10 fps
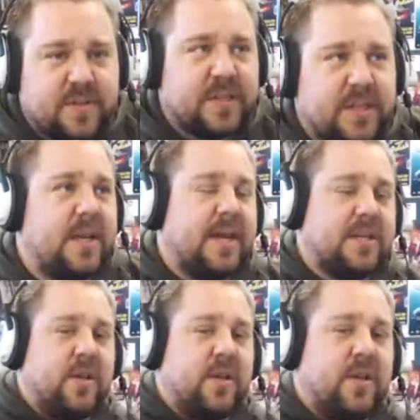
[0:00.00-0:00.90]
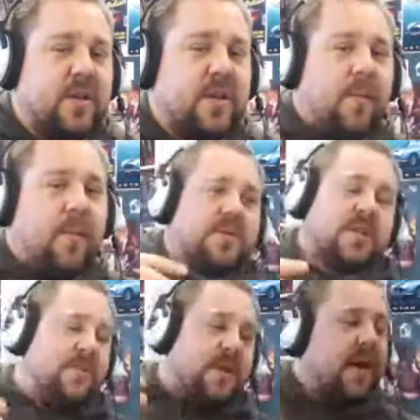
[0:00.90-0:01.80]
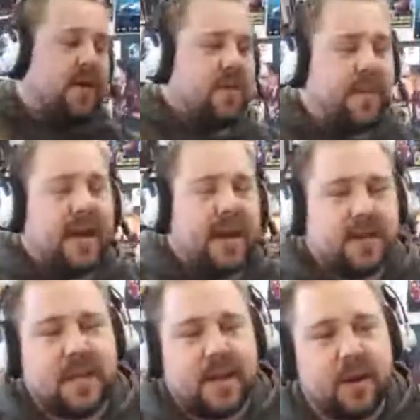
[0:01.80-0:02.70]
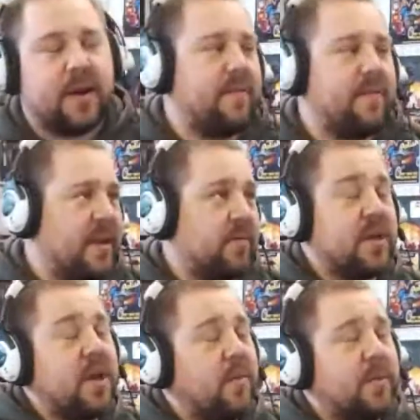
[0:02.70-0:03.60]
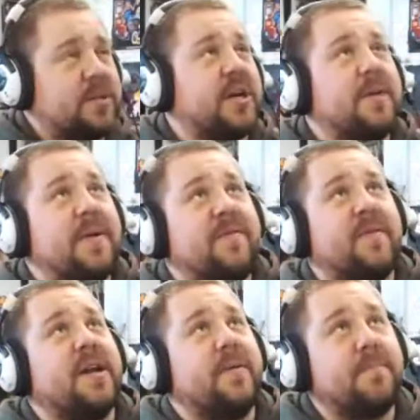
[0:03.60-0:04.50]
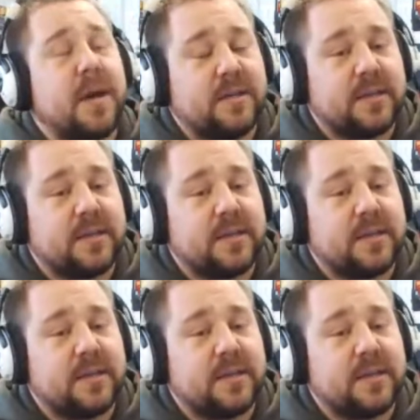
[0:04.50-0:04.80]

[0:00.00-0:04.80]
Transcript: lot of books are going to be about the battle at Terror and everything else, which are going to be freaking amazing.